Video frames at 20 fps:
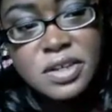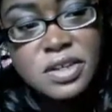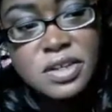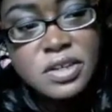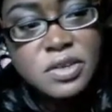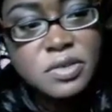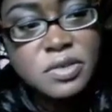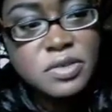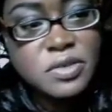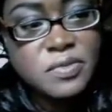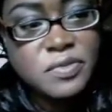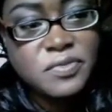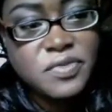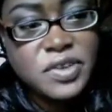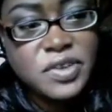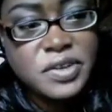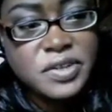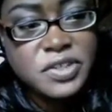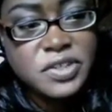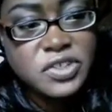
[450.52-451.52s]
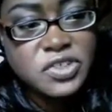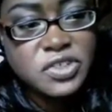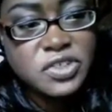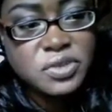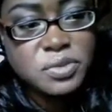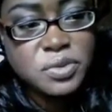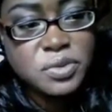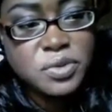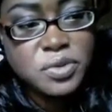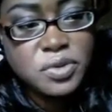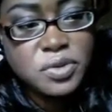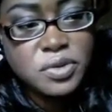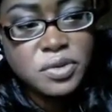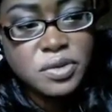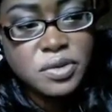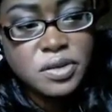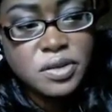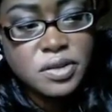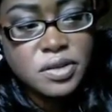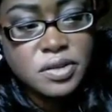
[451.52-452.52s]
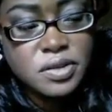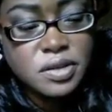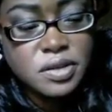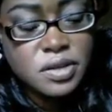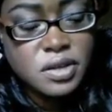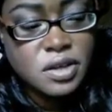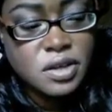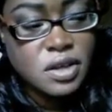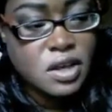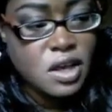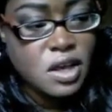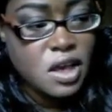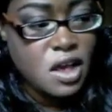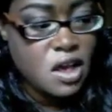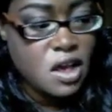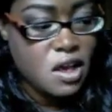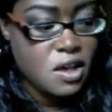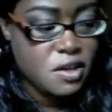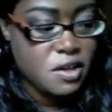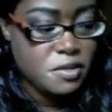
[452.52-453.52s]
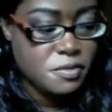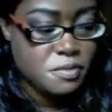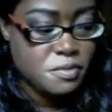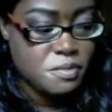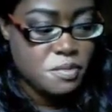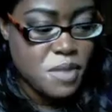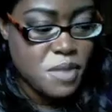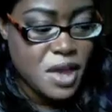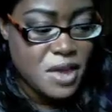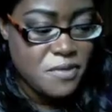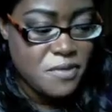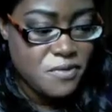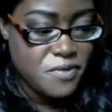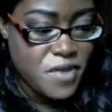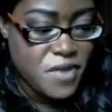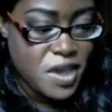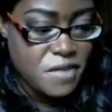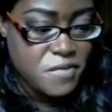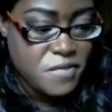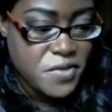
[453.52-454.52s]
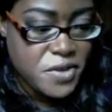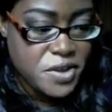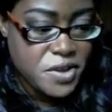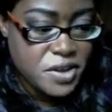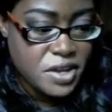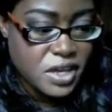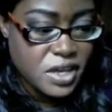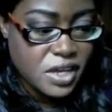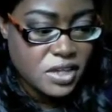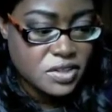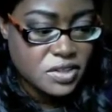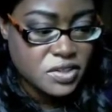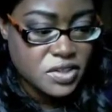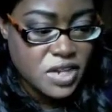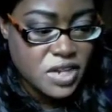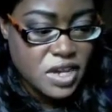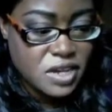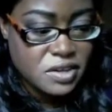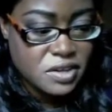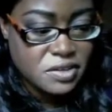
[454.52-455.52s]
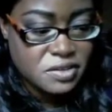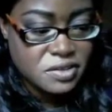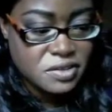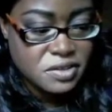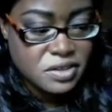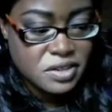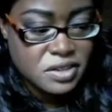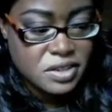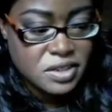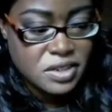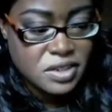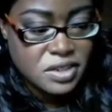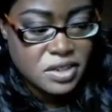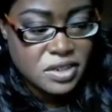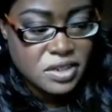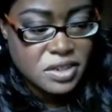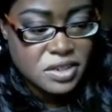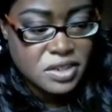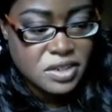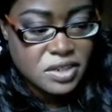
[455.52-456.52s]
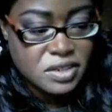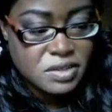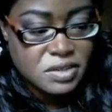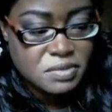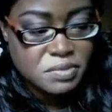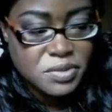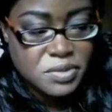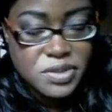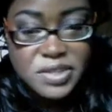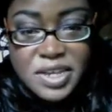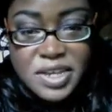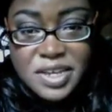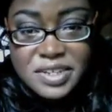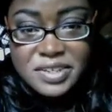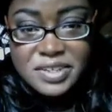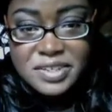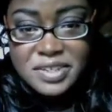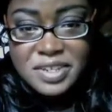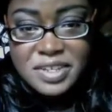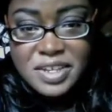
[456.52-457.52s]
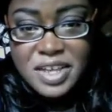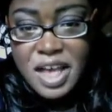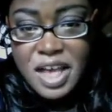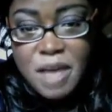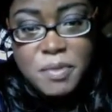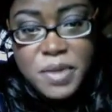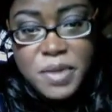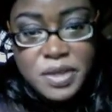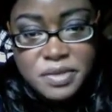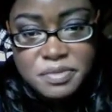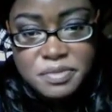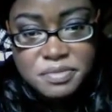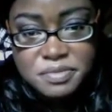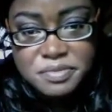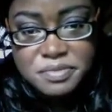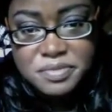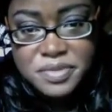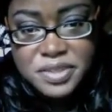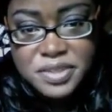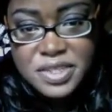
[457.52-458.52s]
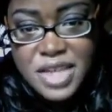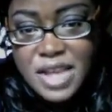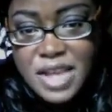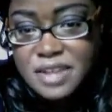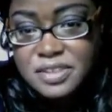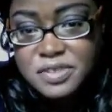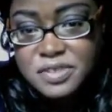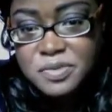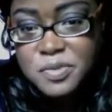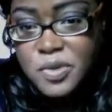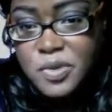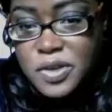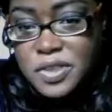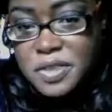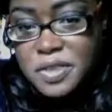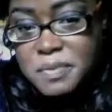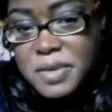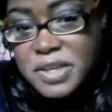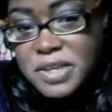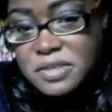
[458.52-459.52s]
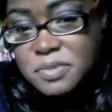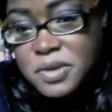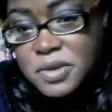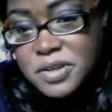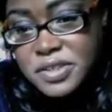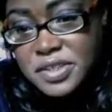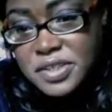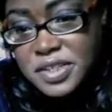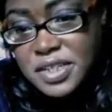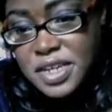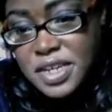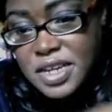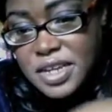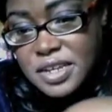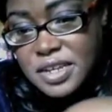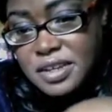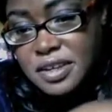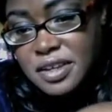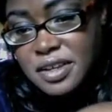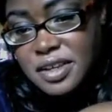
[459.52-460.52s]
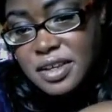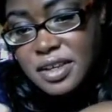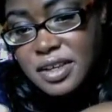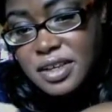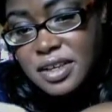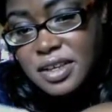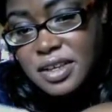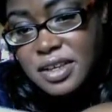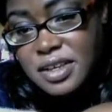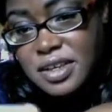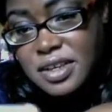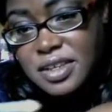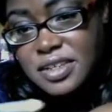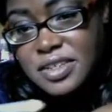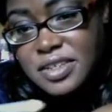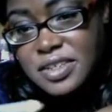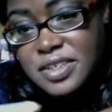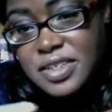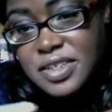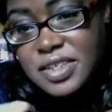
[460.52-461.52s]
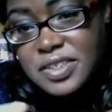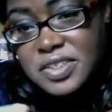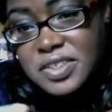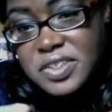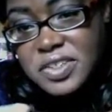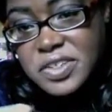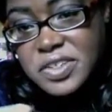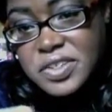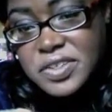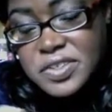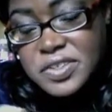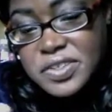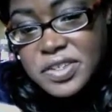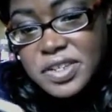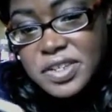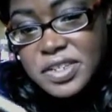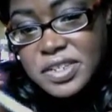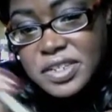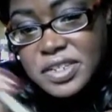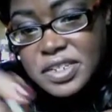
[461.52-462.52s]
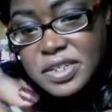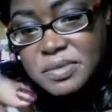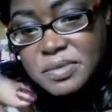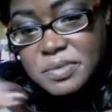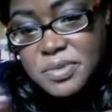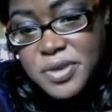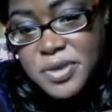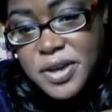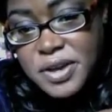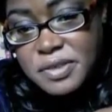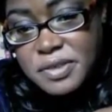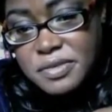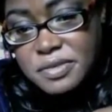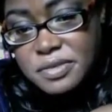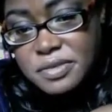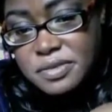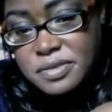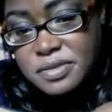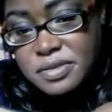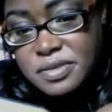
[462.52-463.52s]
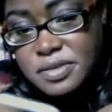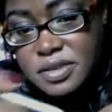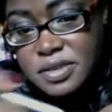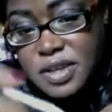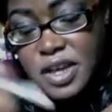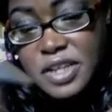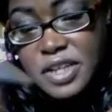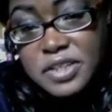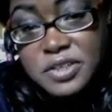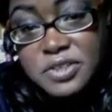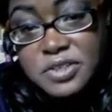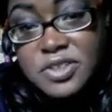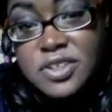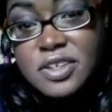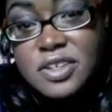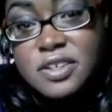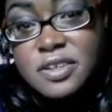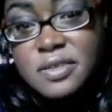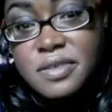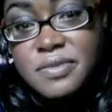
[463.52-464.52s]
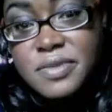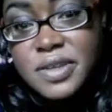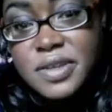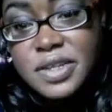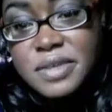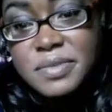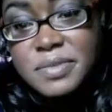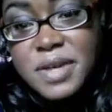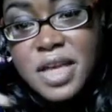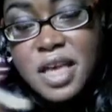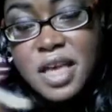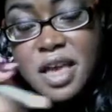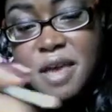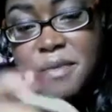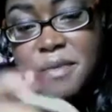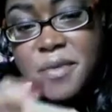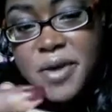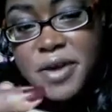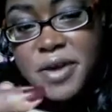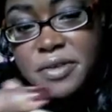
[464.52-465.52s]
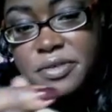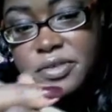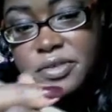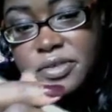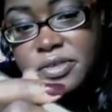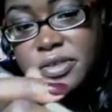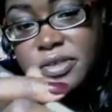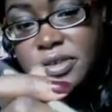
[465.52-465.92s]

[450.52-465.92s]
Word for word: goes on very smooth. Um, my favorite, hands down, besides the, I mean, that's one of the best parts of the kit. And this is a deep brown. I use this to fill in my eyebrows